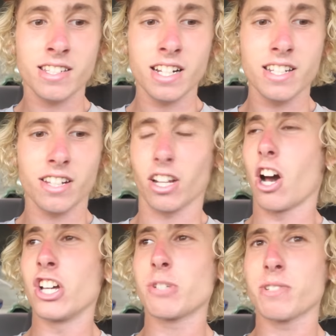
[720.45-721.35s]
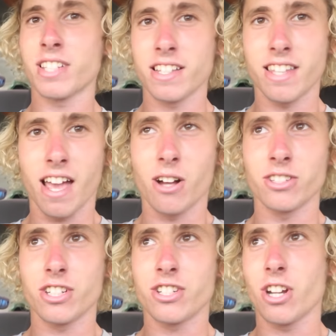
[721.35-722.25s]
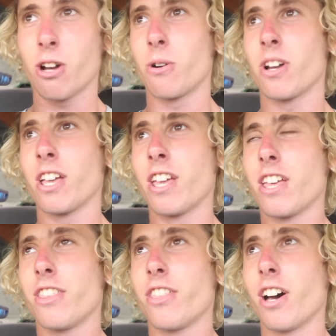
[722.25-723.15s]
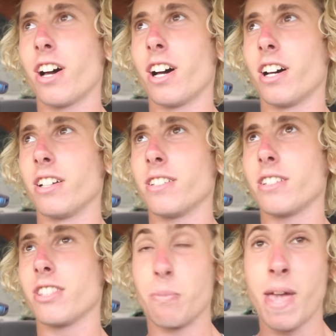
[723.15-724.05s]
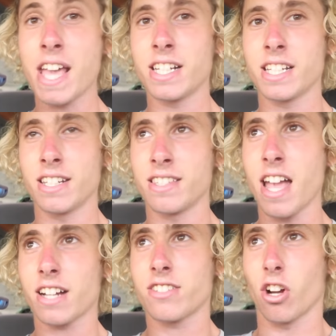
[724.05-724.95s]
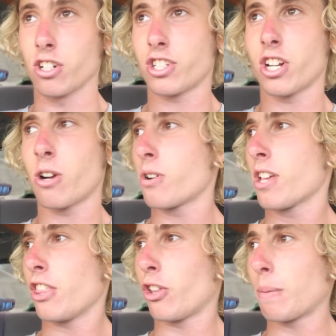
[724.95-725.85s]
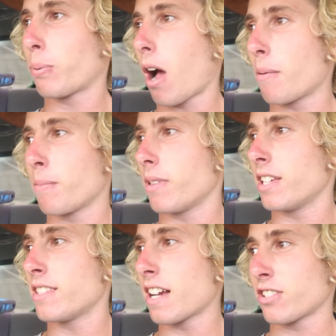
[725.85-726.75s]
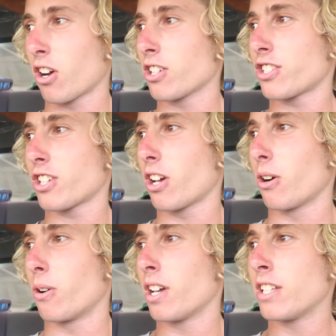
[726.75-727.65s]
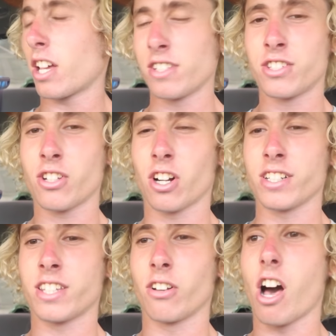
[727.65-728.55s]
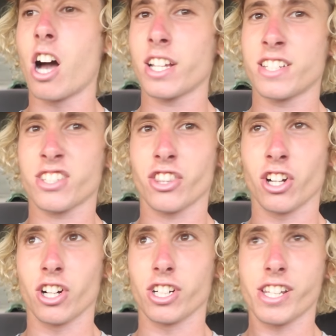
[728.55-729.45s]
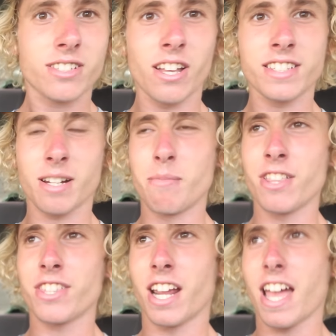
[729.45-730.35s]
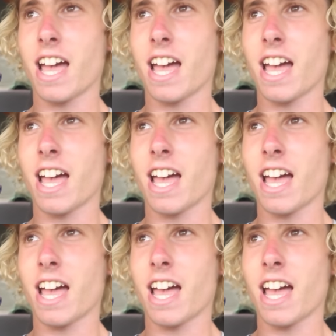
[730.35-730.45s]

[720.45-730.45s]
He said he's like 100% down to show the the painting in his next art show. The only problem, his next art show doesn't start until August 3rd. So that's like a month and a